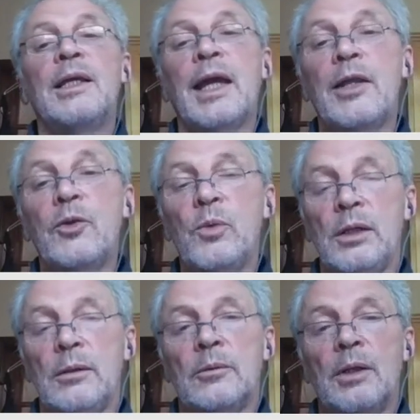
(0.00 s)
can
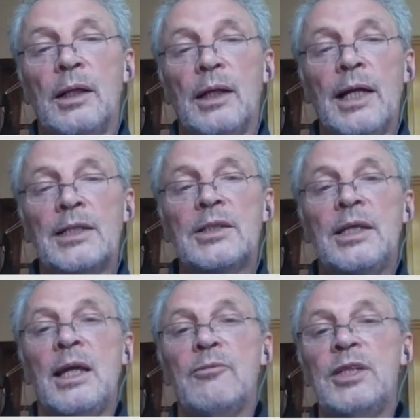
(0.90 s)
we
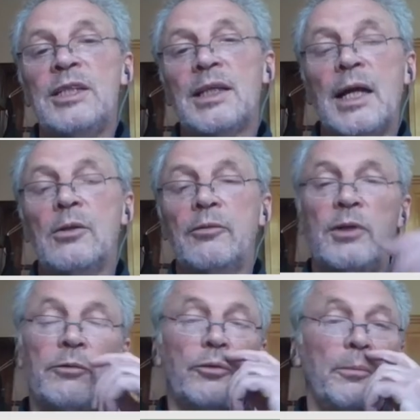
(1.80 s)
actually have this kind of
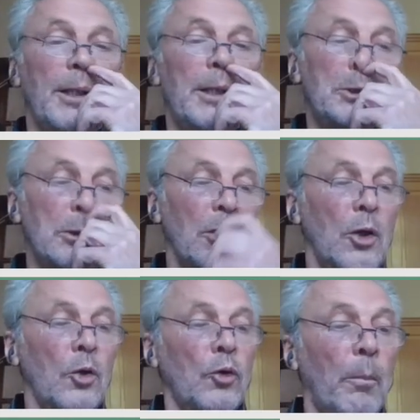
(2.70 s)
information
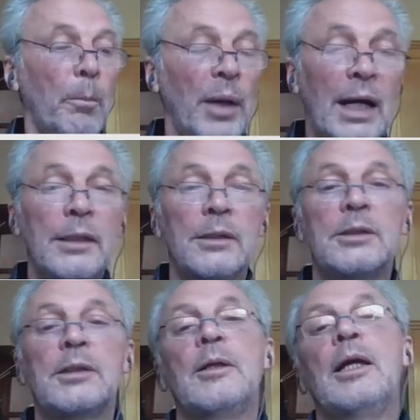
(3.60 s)
combined
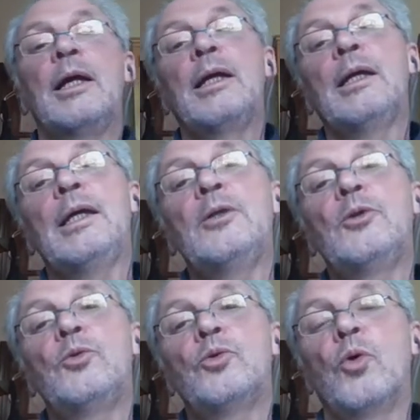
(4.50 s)

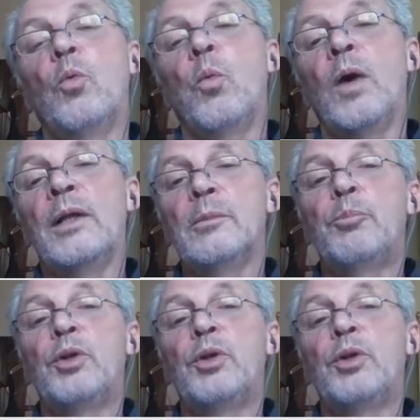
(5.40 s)
into one